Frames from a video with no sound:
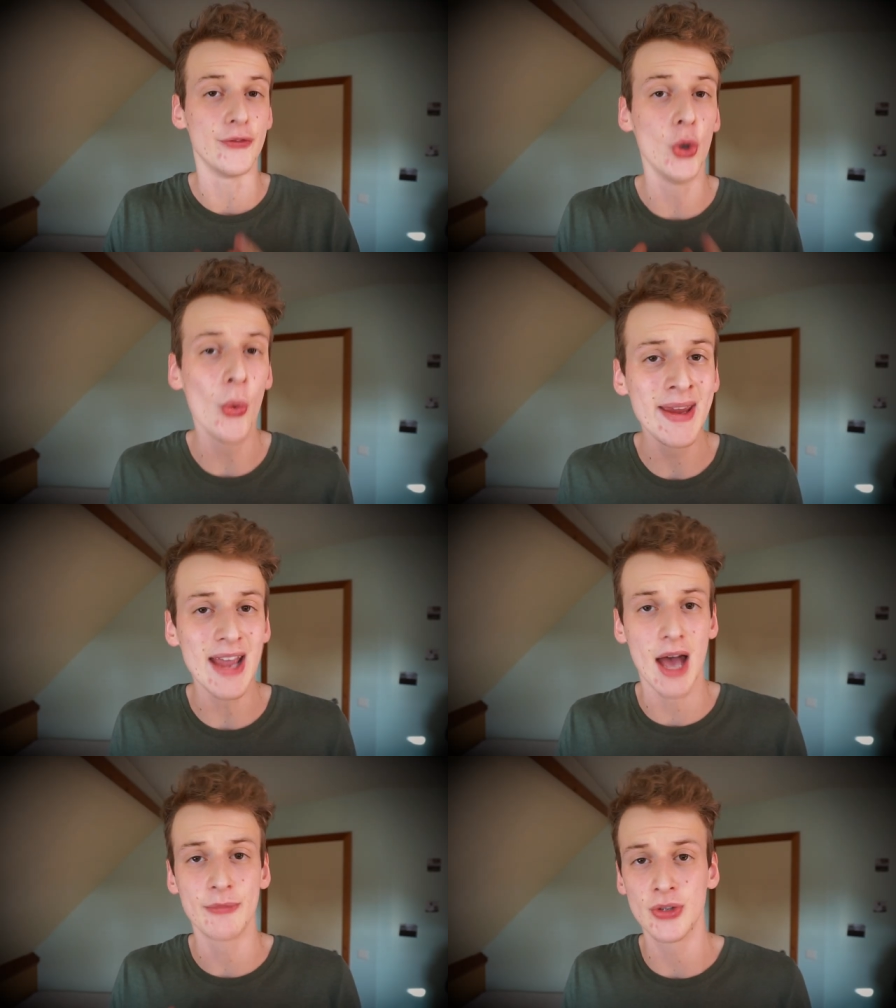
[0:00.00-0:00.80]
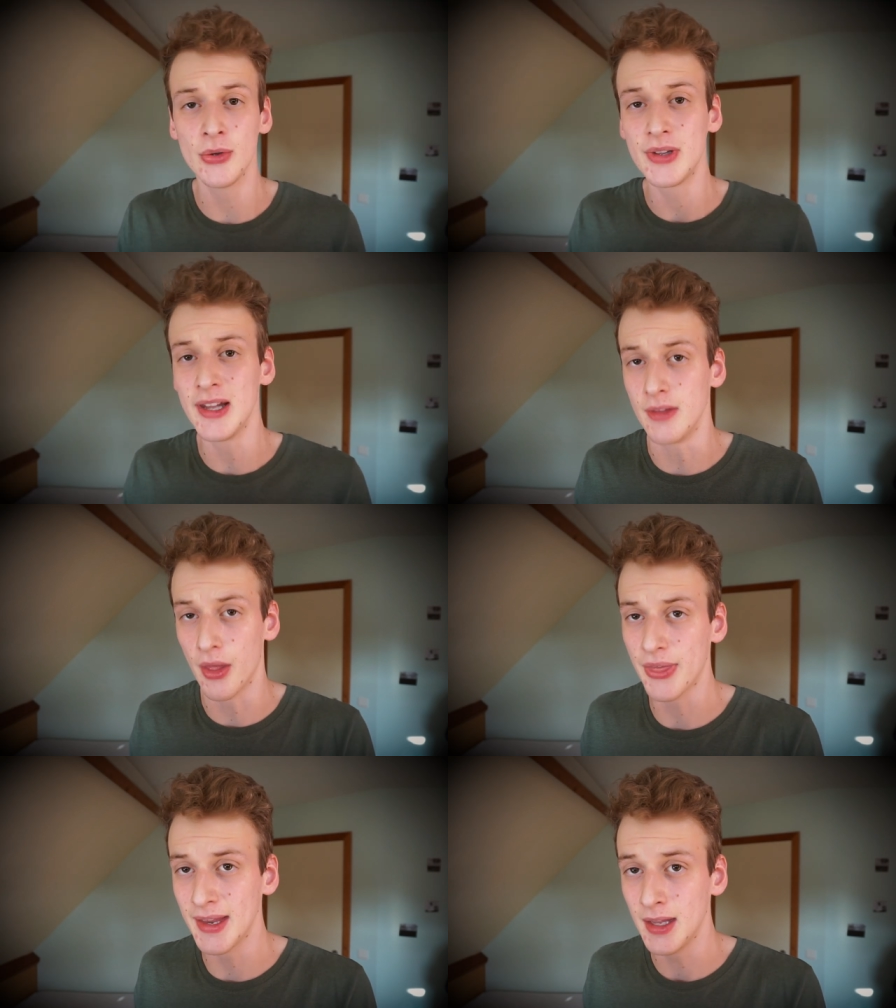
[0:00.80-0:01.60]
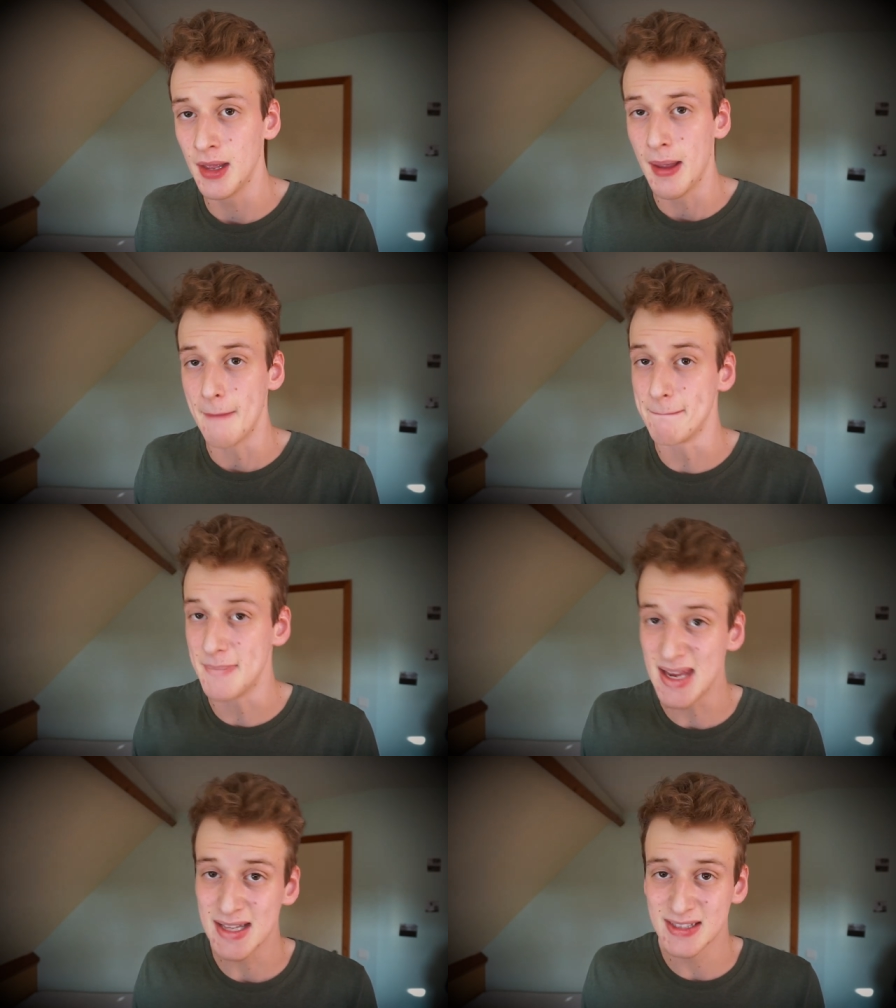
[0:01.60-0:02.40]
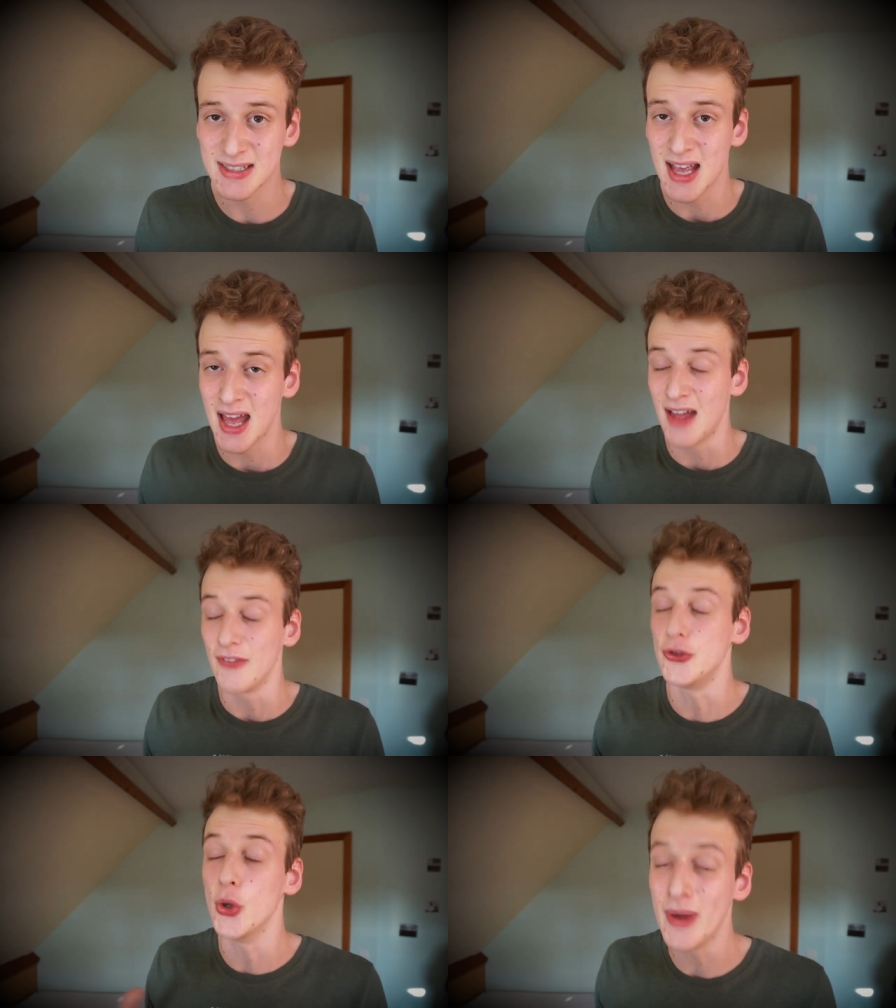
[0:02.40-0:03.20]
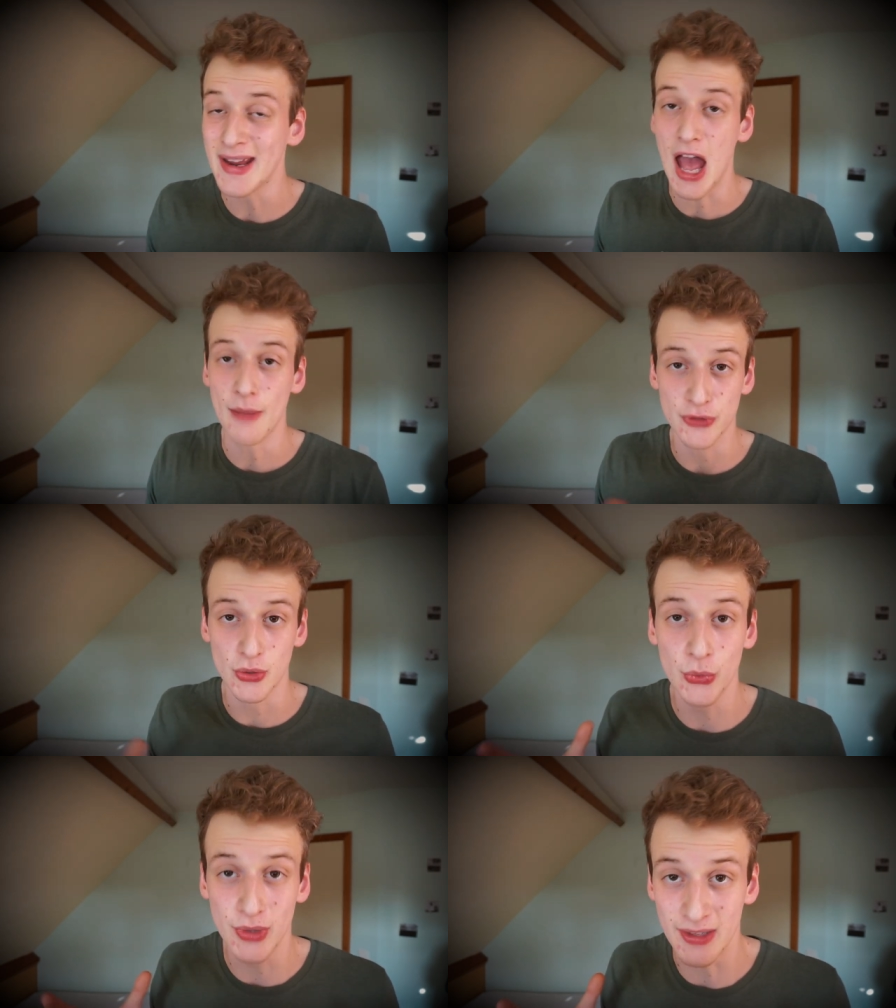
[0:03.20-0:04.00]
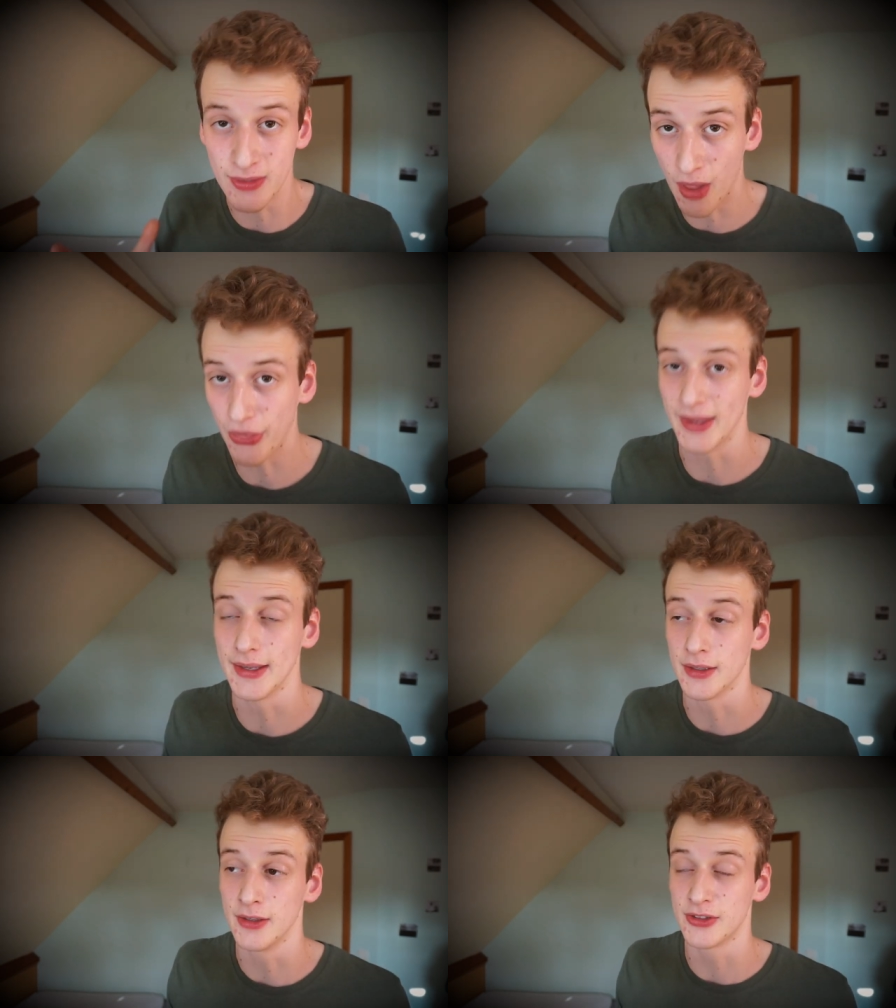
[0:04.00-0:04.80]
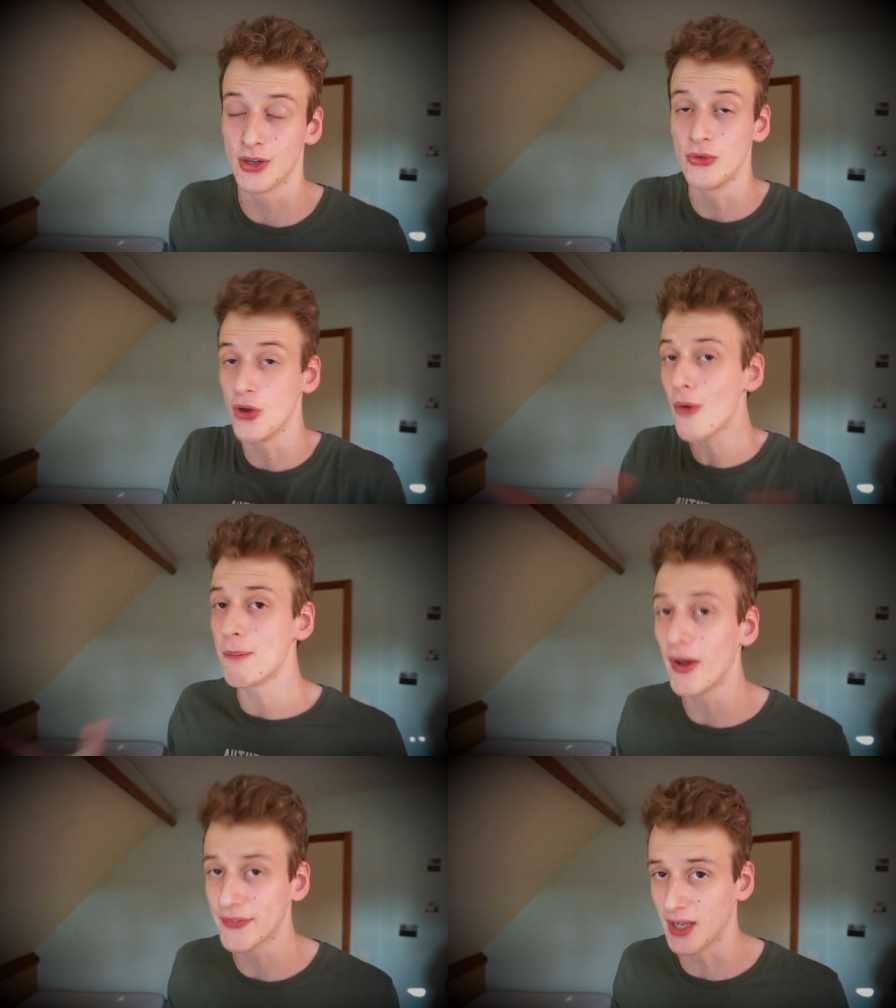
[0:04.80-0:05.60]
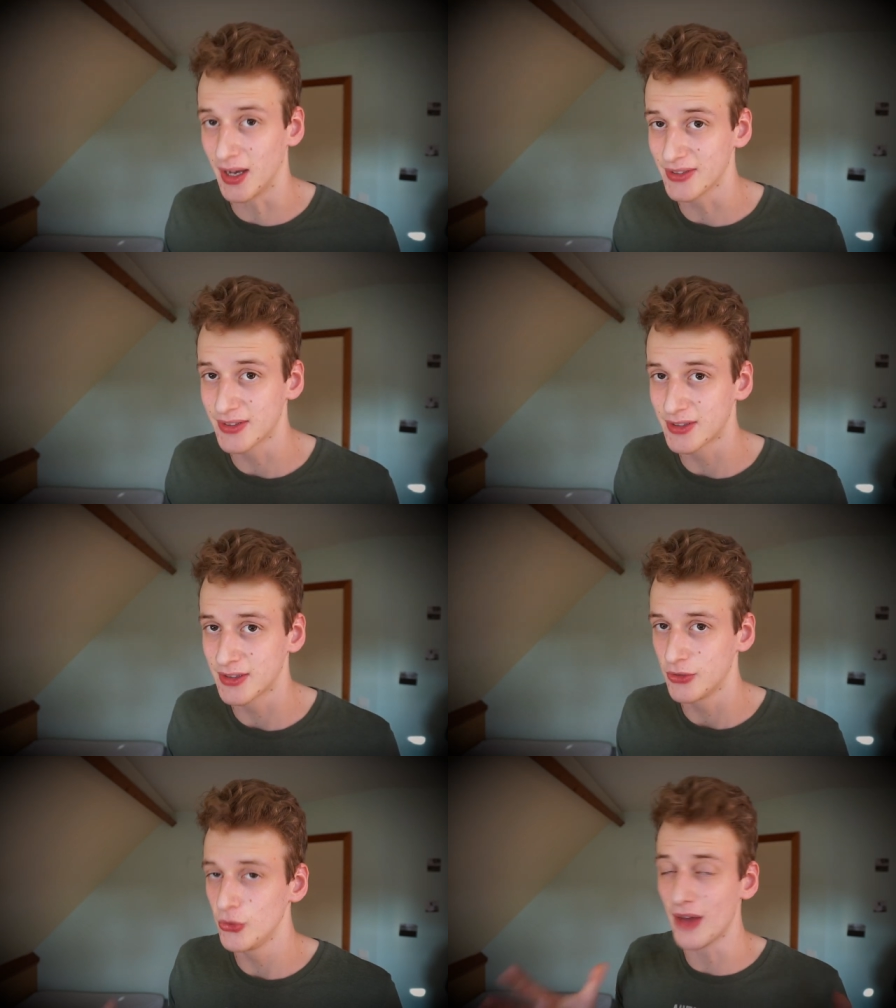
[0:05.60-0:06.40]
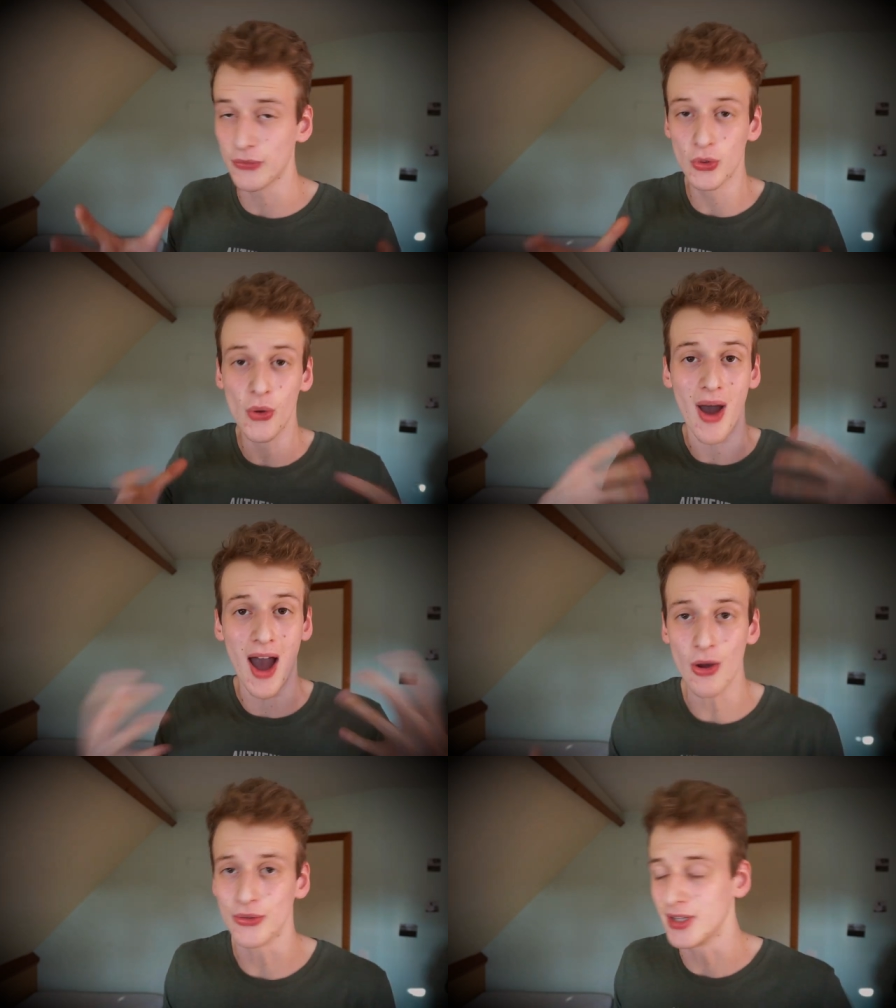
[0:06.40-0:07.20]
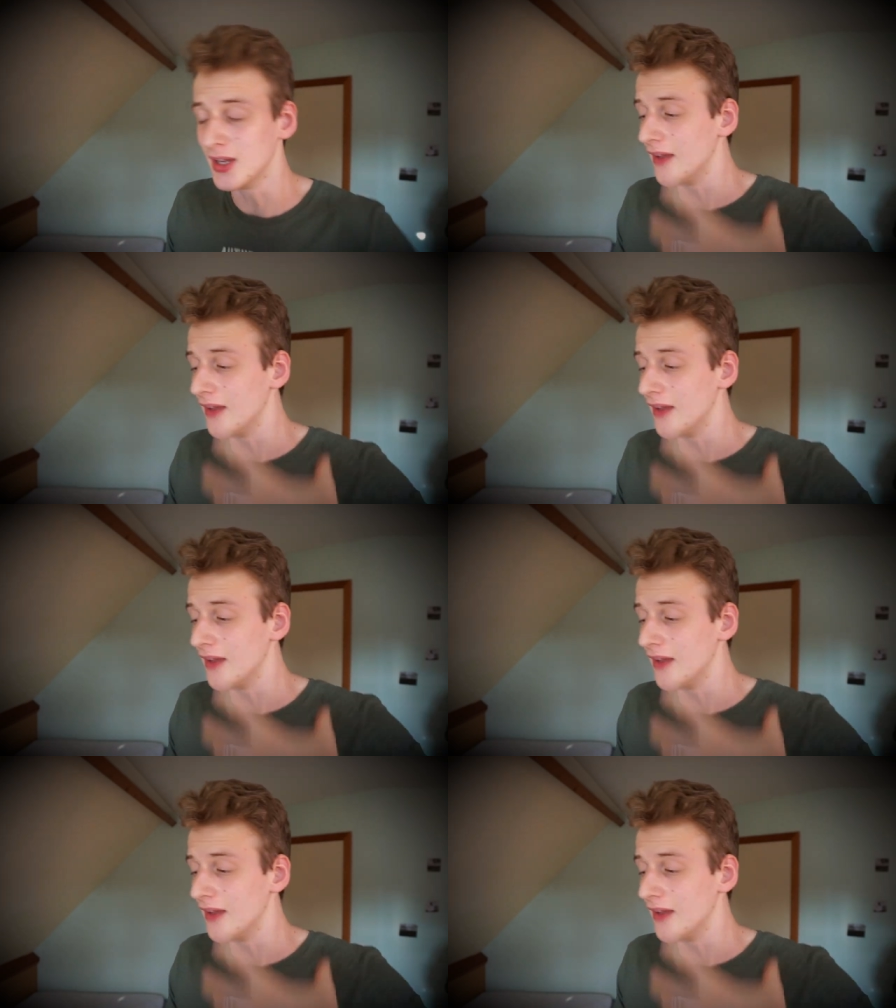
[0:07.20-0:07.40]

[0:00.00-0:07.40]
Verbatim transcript: Doing absolutely nothing means doing absolutely nothing. So no podcasts. You have to go out,